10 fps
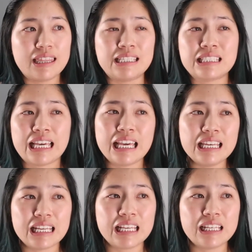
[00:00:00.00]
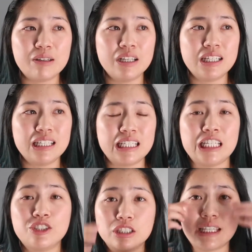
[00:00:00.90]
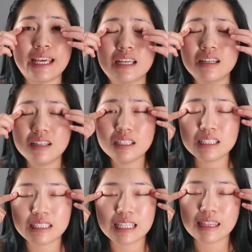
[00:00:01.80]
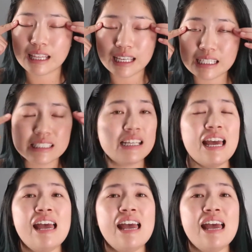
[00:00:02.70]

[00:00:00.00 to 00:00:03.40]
this kid, he just like did this,